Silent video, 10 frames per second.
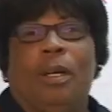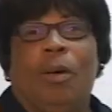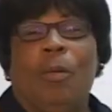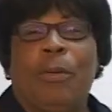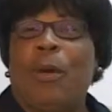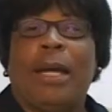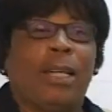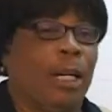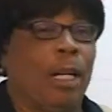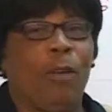Hope you had
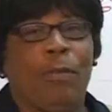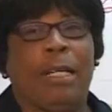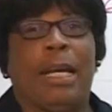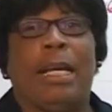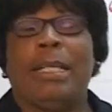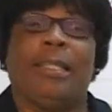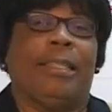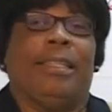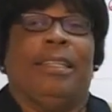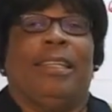a lovely
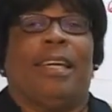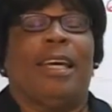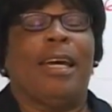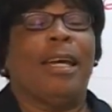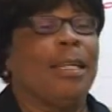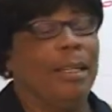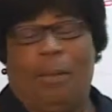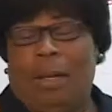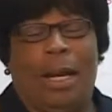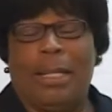night and
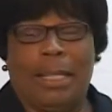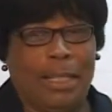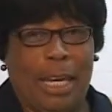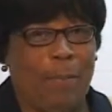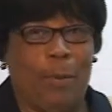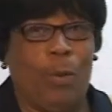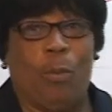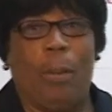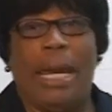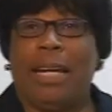I didn't keep you
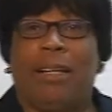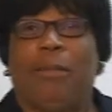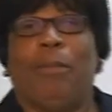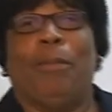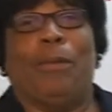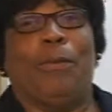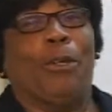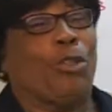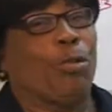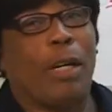awake with
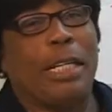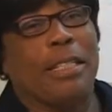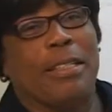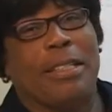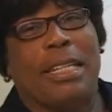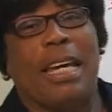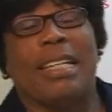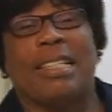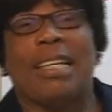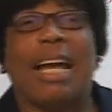your trying to see
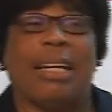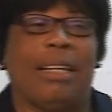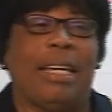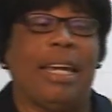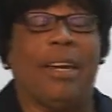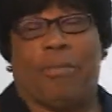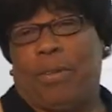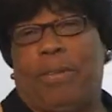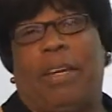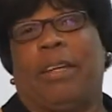exactly
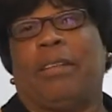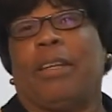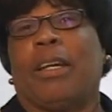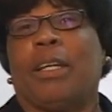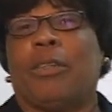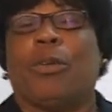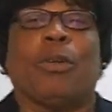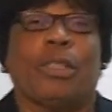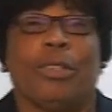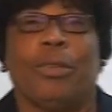everything that I
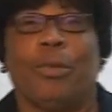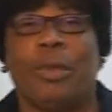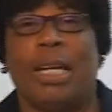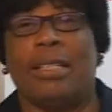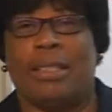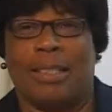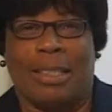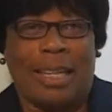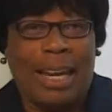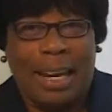taught you
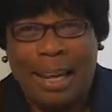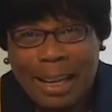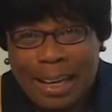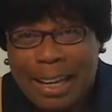yesterday.